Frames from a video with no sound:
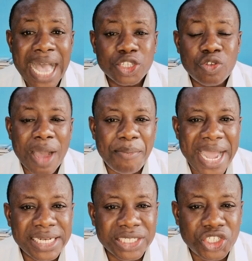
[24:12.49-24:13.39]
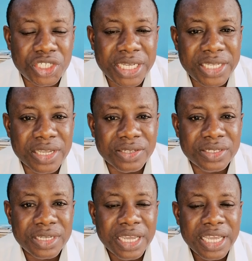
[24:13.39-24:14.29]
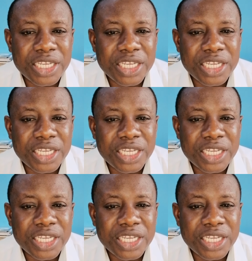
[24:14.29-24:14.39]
as you abide in Jesus.